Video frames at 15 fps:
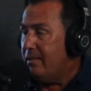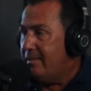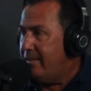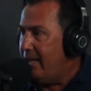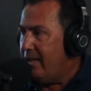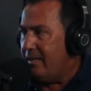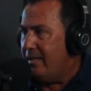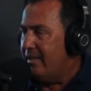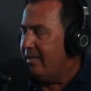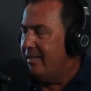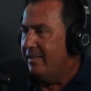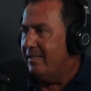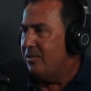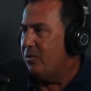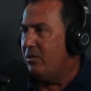Exactly.
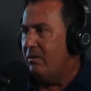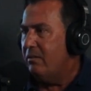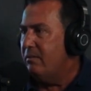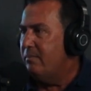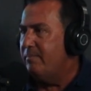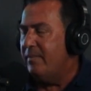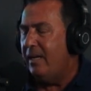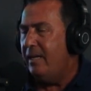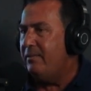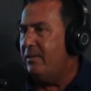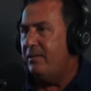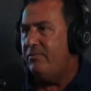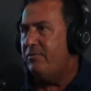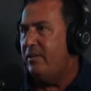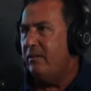So
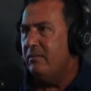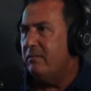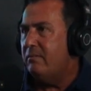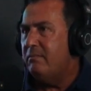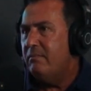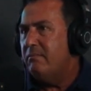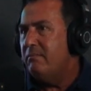I felt,